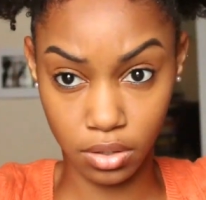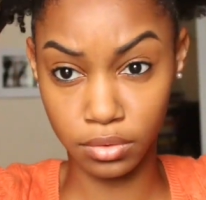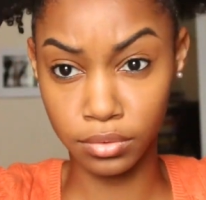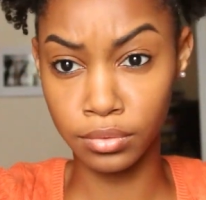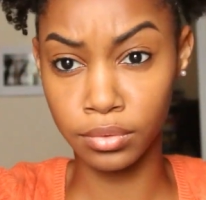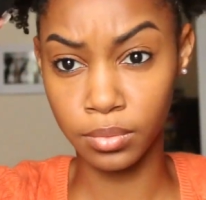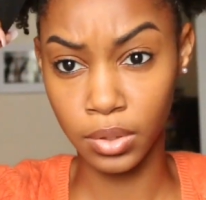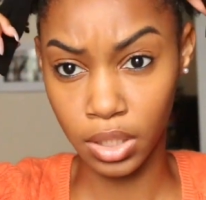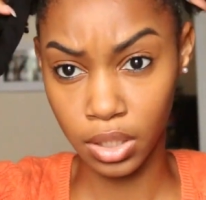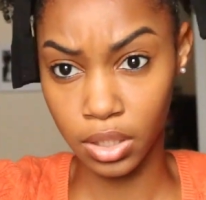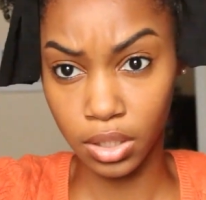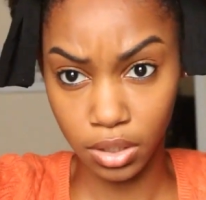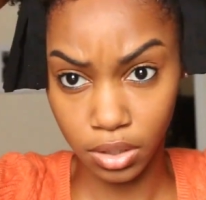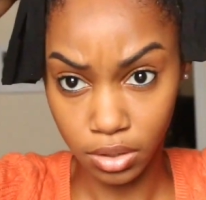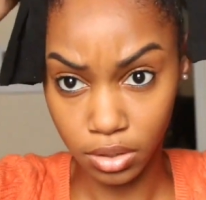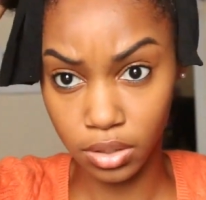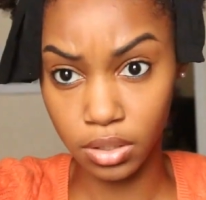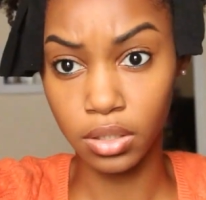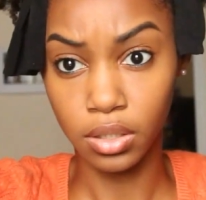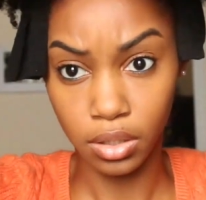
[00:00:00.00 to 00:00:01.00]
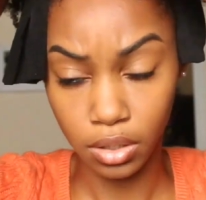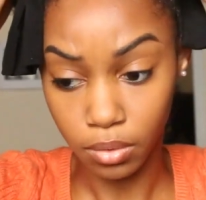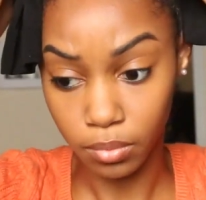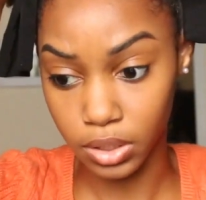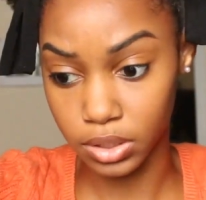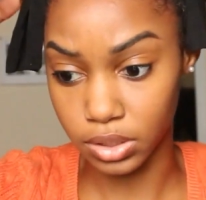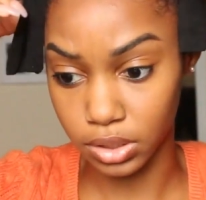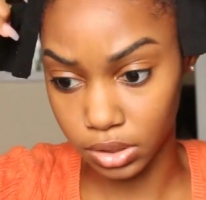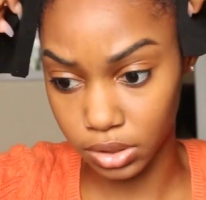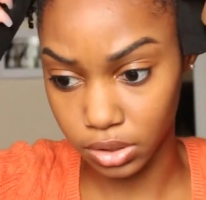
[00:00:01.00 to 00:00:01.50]
with it. I can
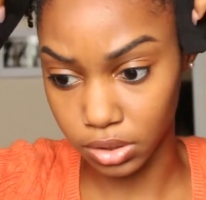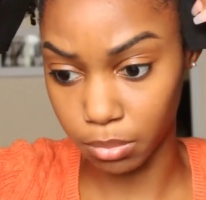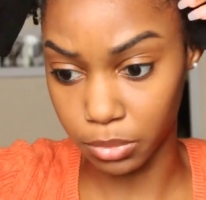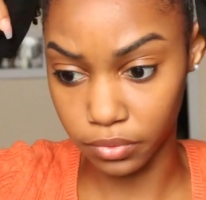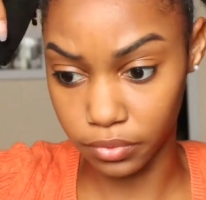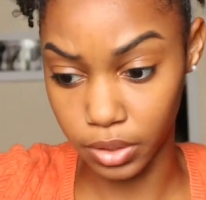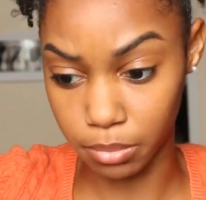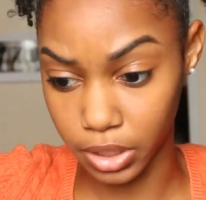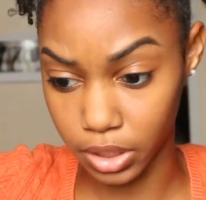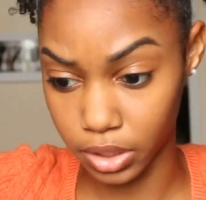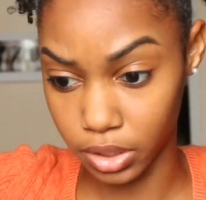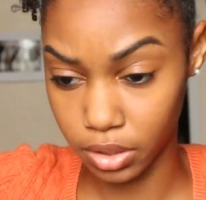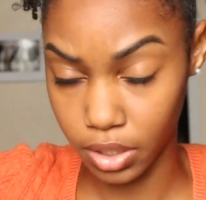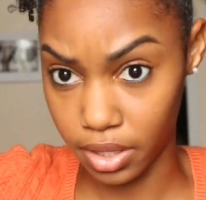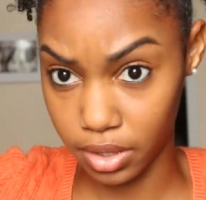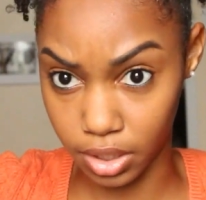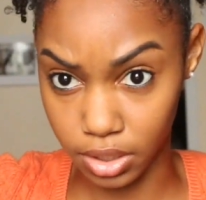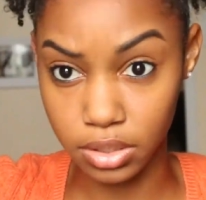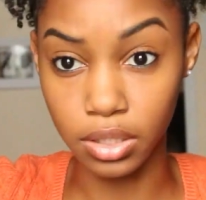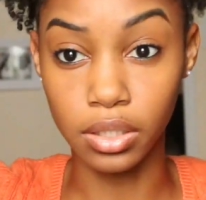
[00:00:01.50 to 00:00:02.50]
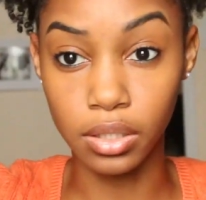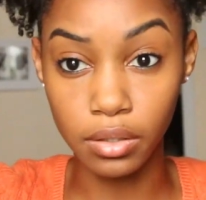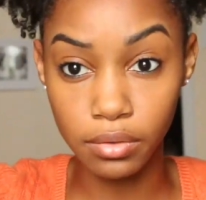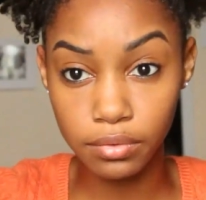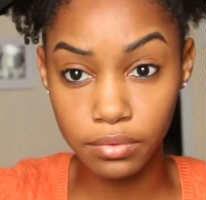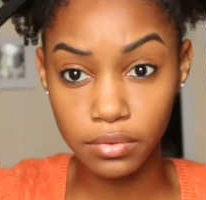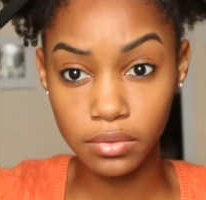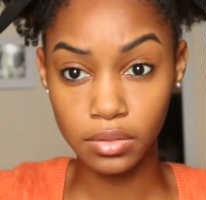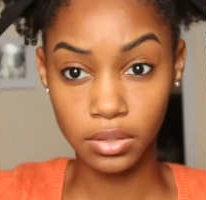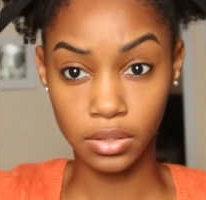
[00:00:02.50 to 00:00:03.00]
loosen it up during the
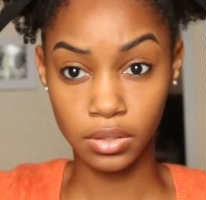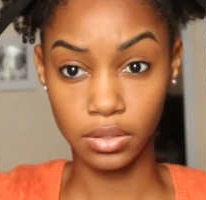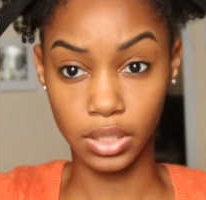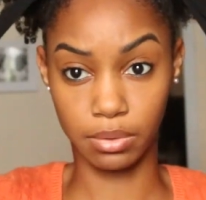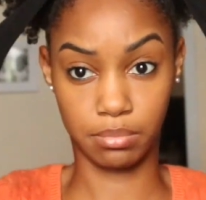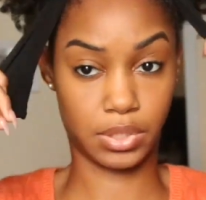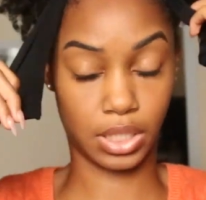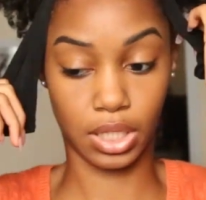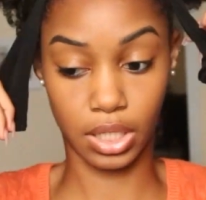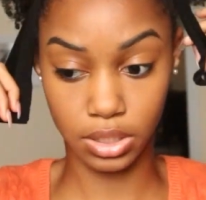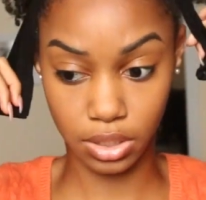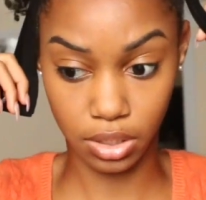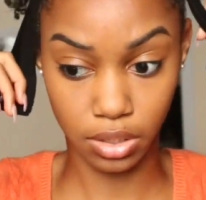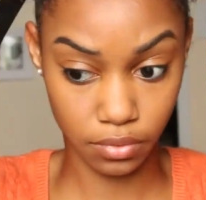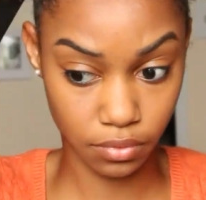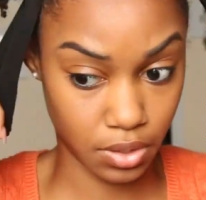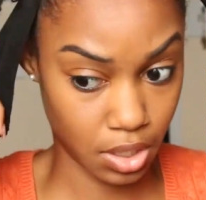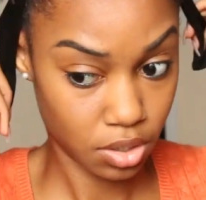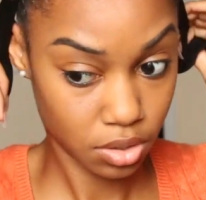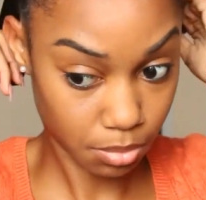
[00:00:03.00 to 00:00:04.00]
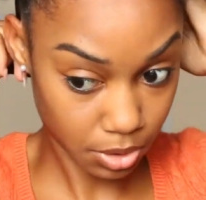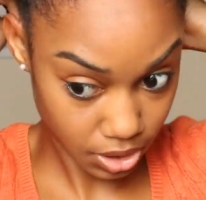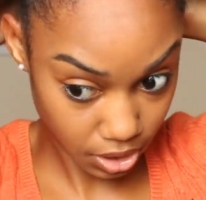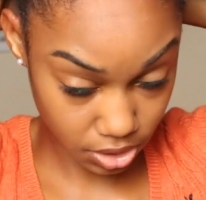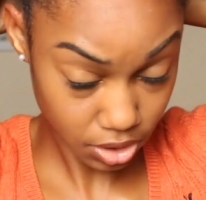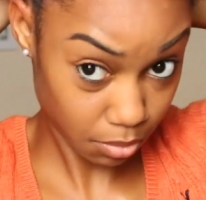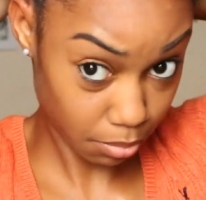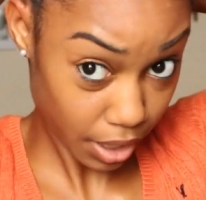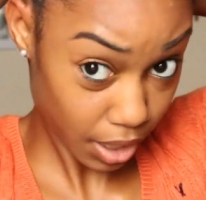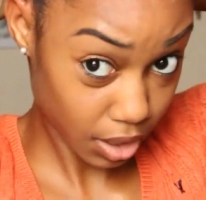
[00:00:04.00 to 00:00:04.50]
day,
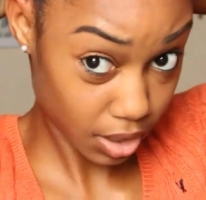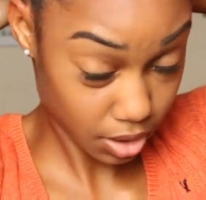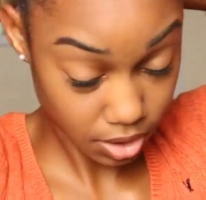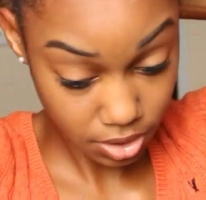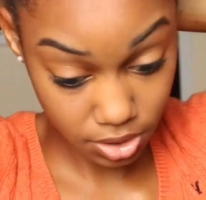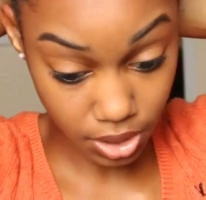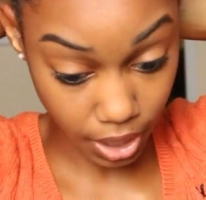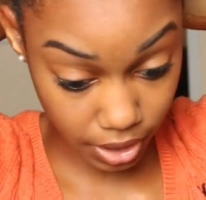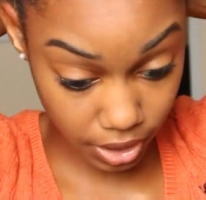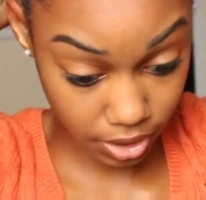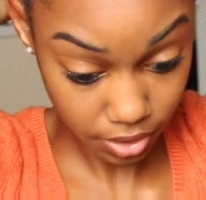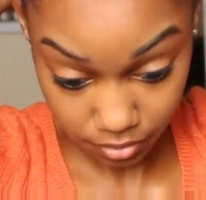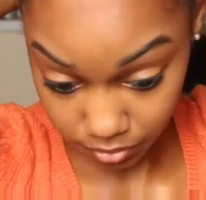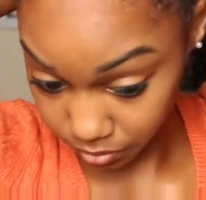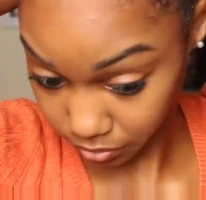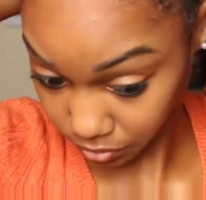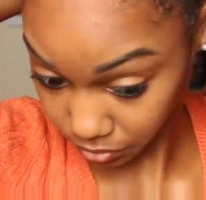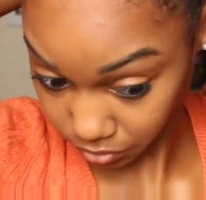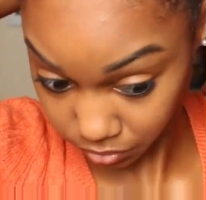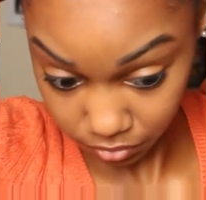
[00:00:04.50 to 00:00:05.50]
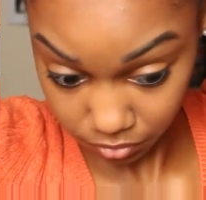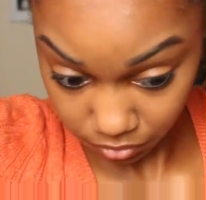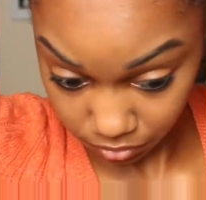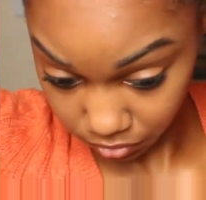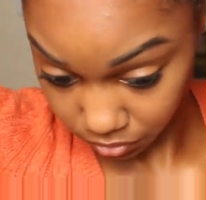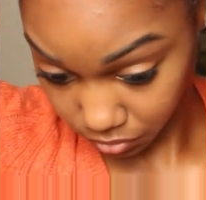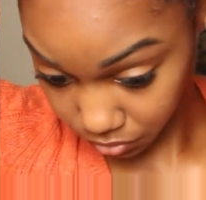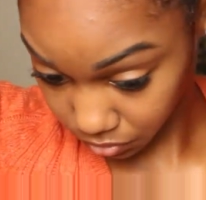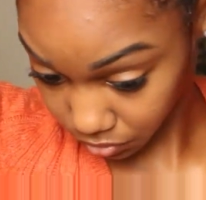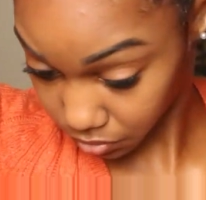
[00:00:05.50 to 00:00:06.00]
and I don't know, it
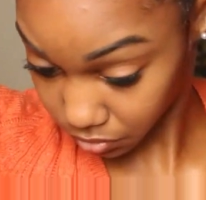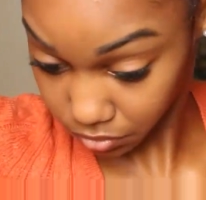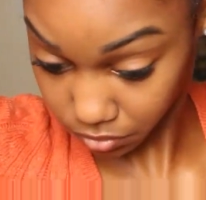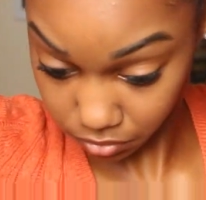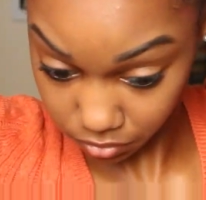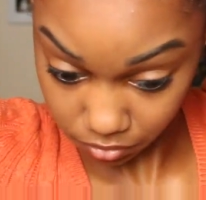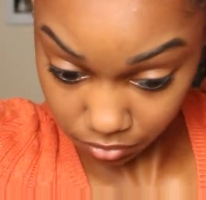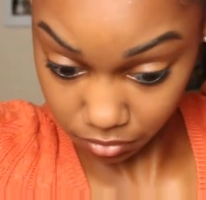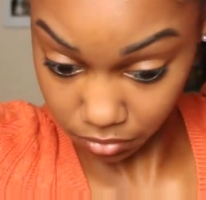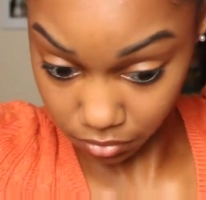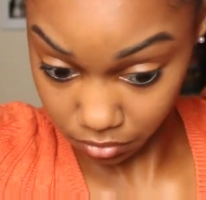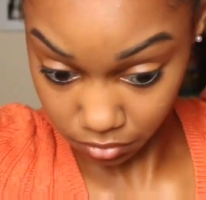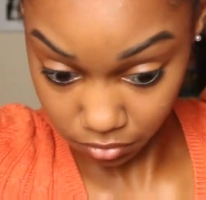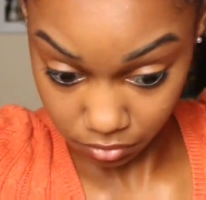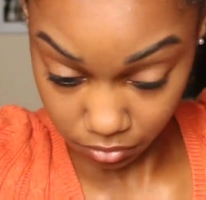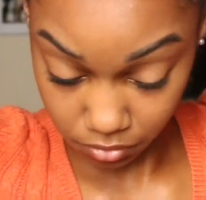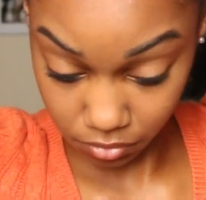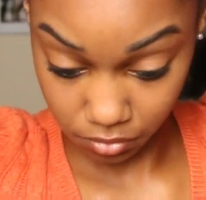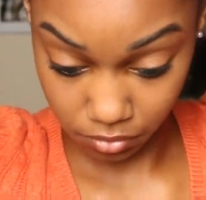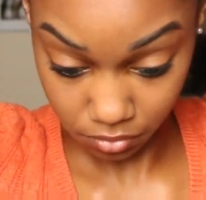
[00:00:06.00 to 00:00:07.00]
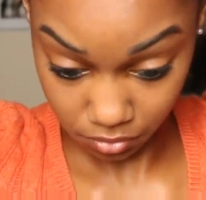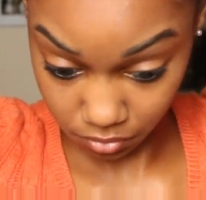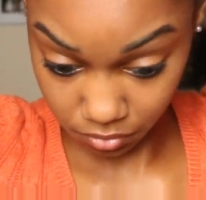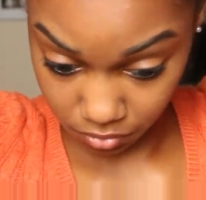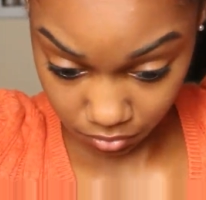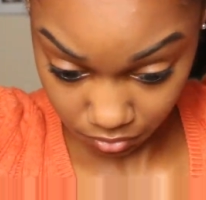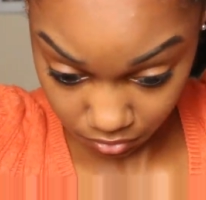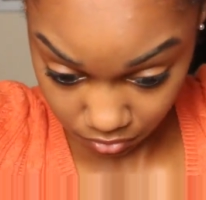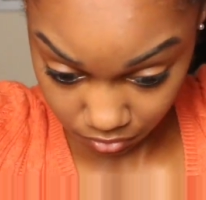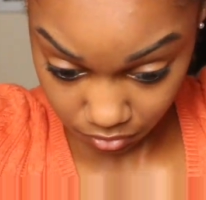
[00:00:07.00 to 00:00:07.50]
allows me to make
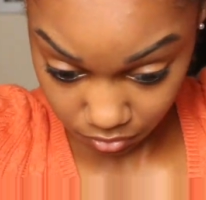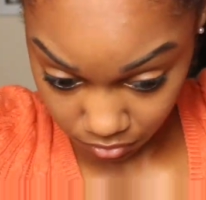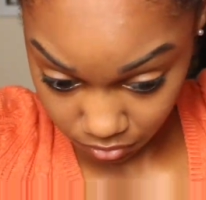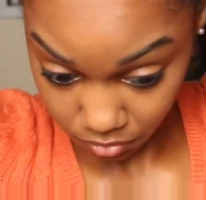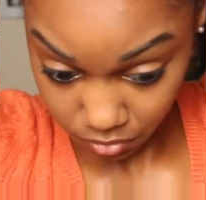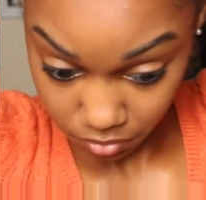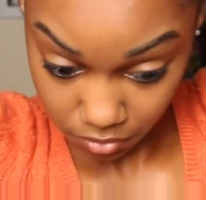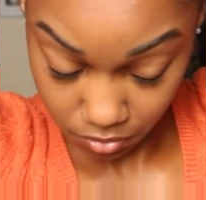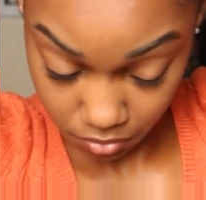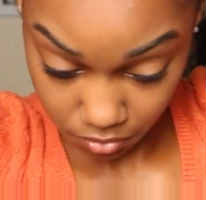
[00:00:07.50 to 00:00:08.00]
my ponytails